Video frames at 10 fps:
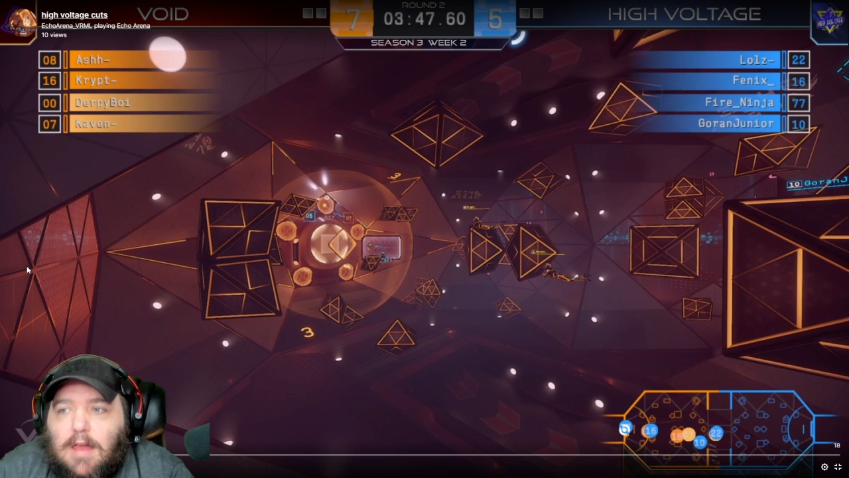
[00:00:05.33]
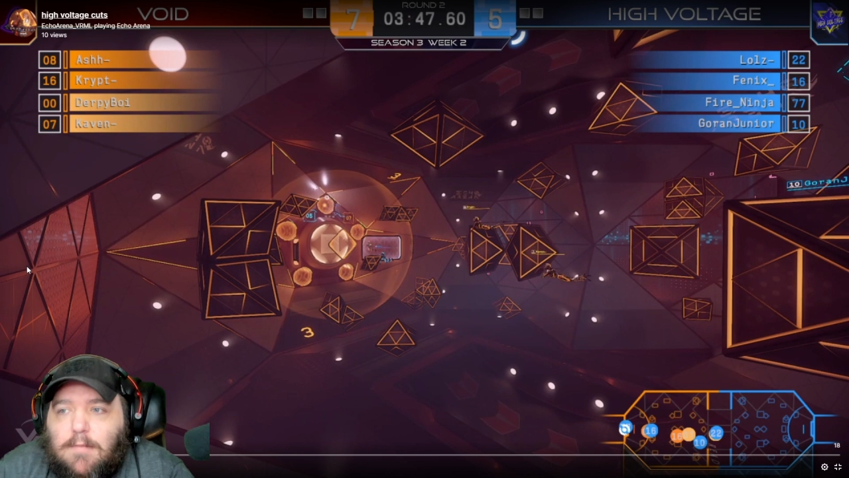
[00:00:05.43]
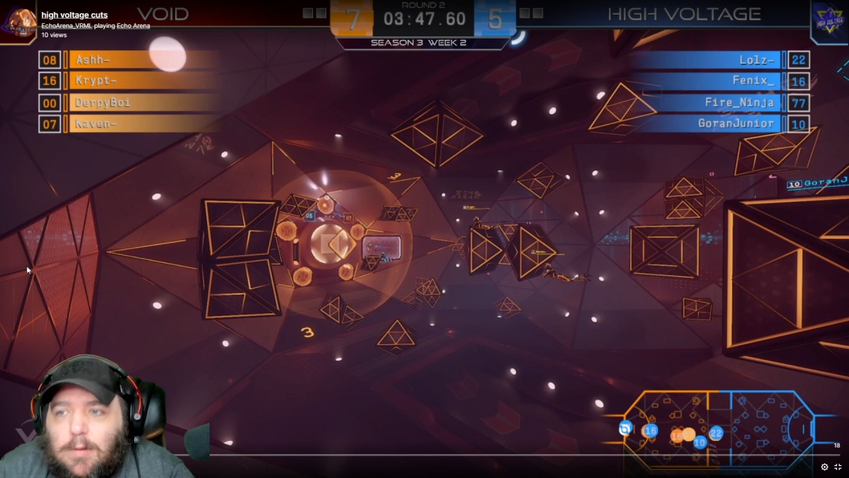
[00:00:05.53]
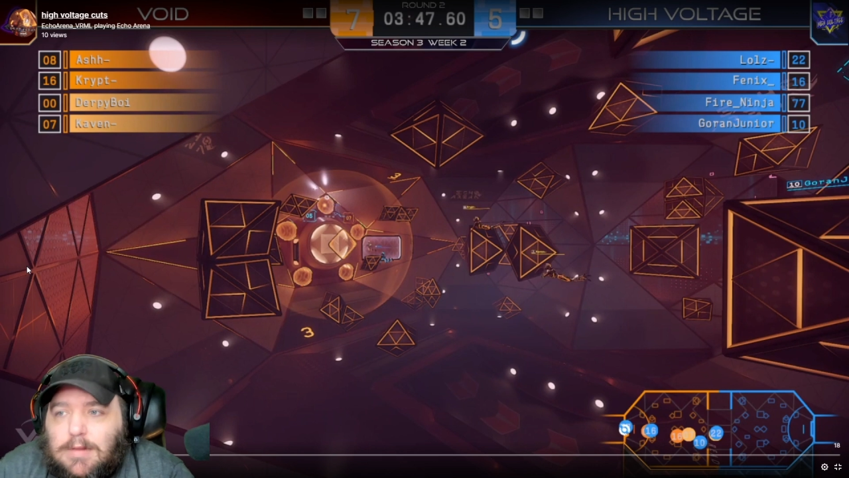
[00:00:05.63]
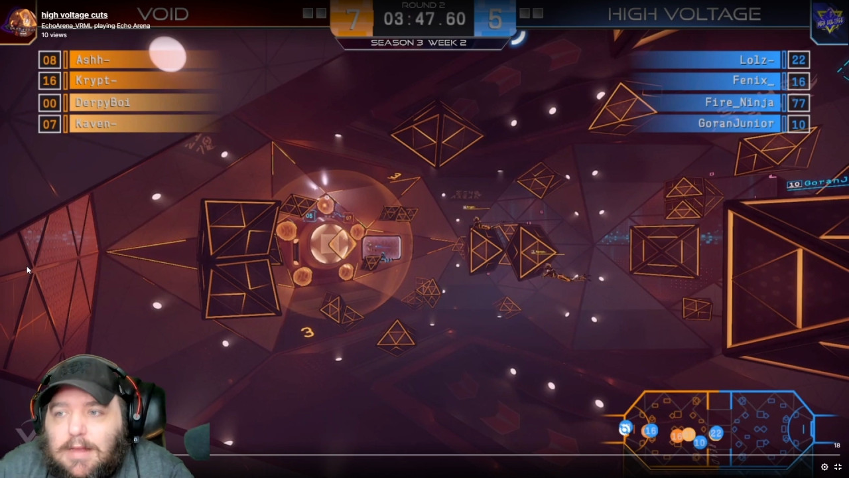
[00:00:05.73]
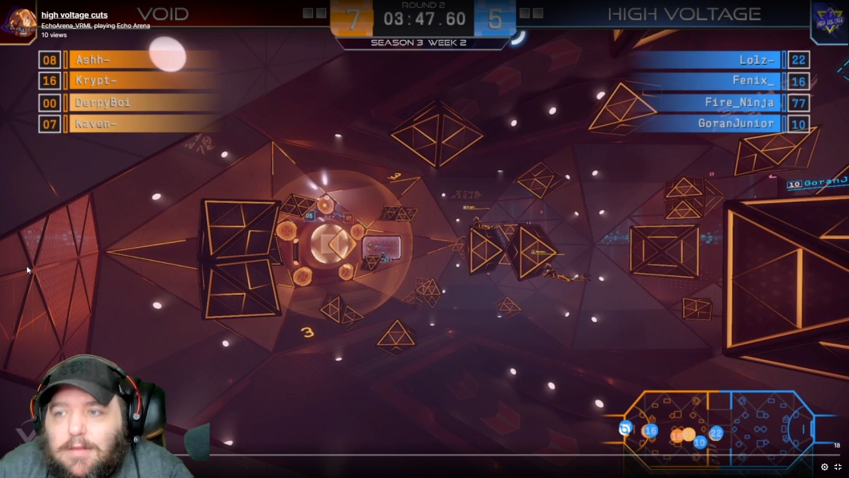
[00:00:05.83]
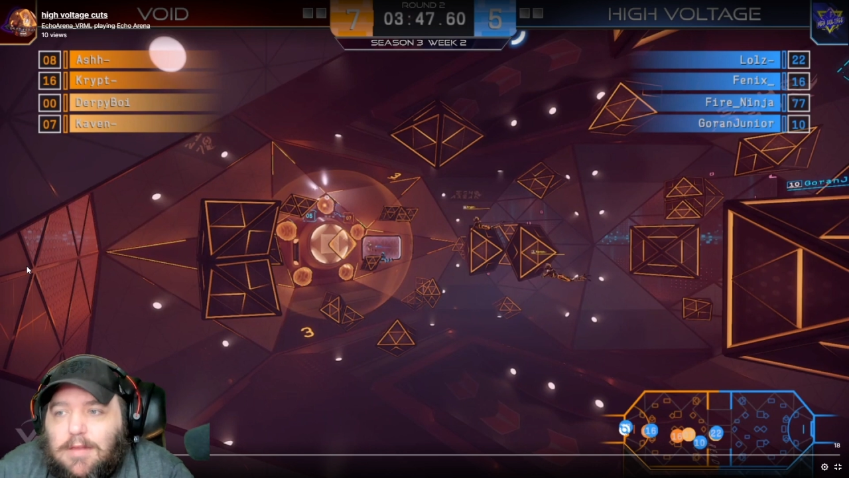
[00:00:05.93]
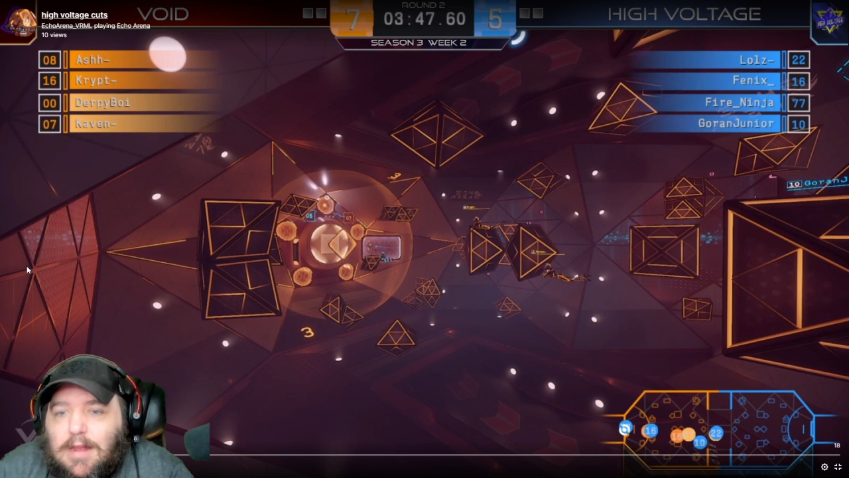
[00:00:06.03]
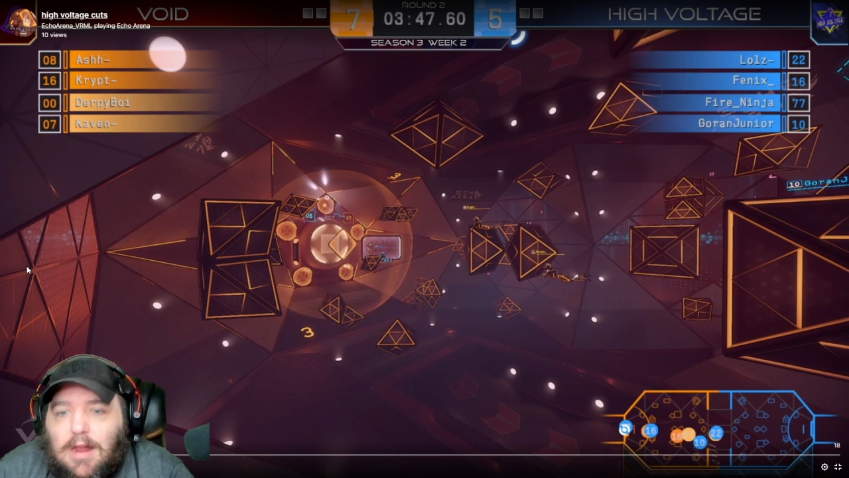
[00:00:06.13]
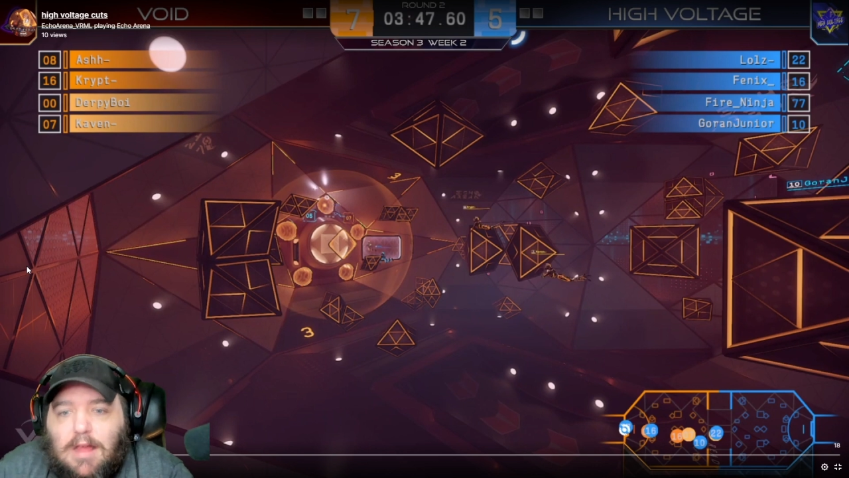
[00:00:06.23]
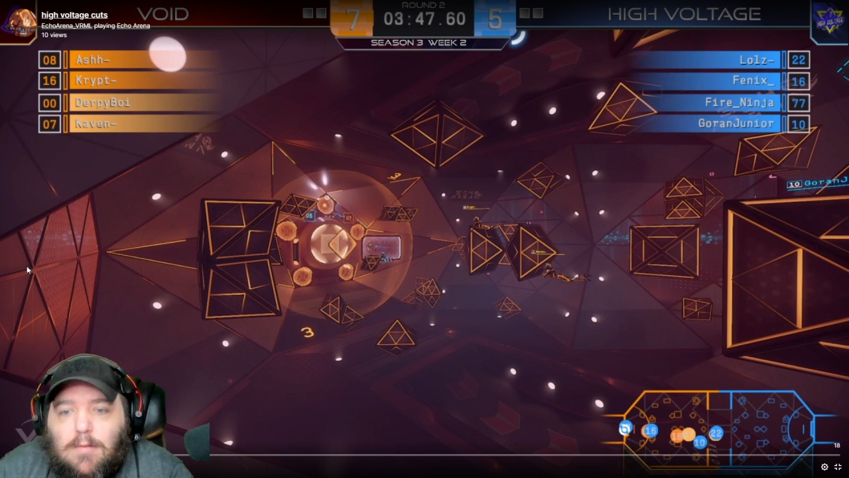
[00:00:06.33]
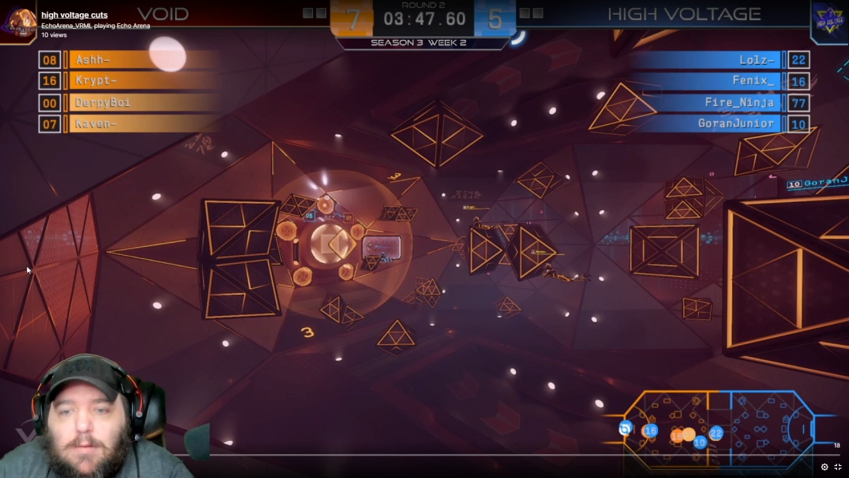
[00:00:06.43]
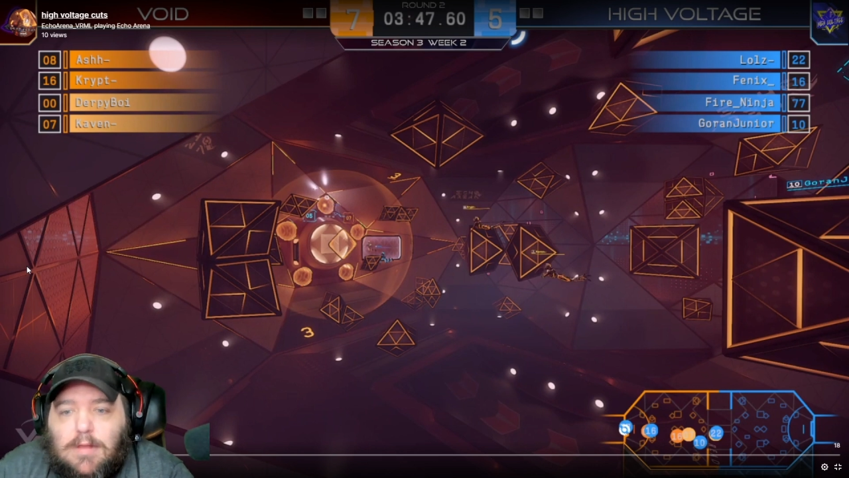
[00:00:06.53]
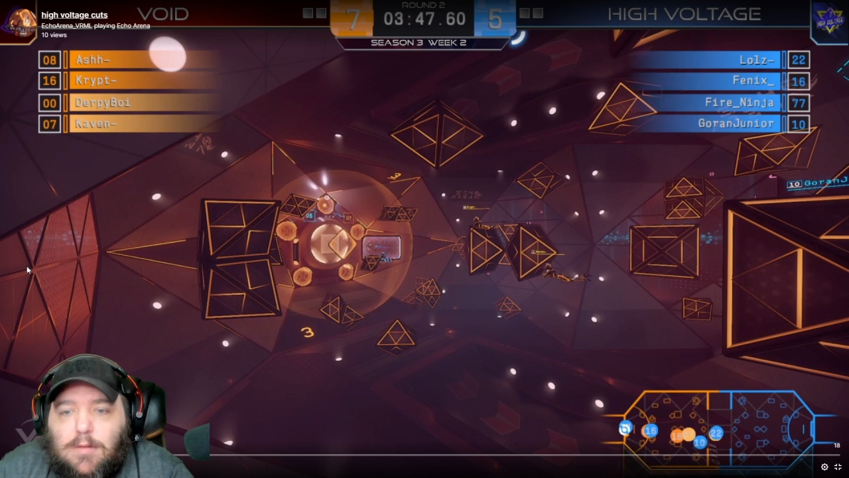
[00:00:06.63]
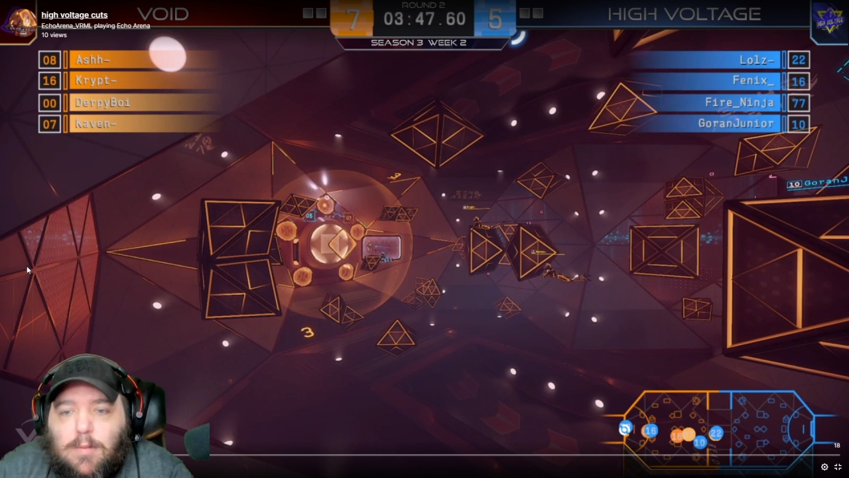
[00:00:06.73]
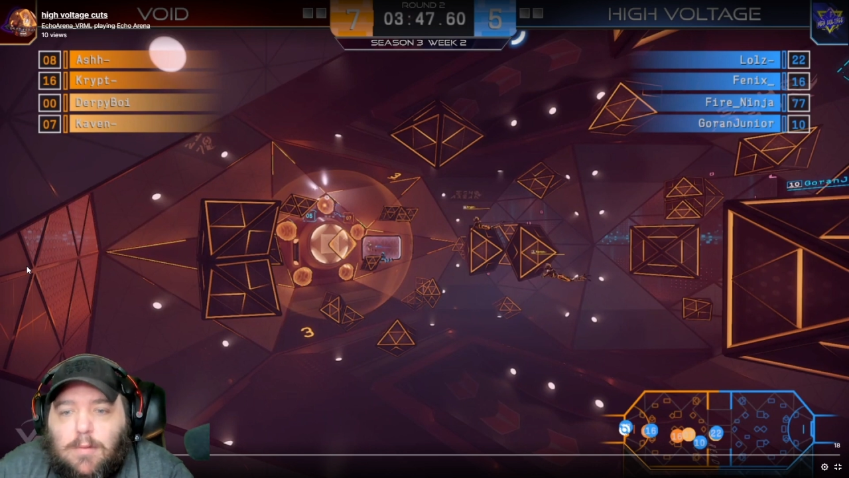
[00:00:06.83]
Voltage, and High Voltage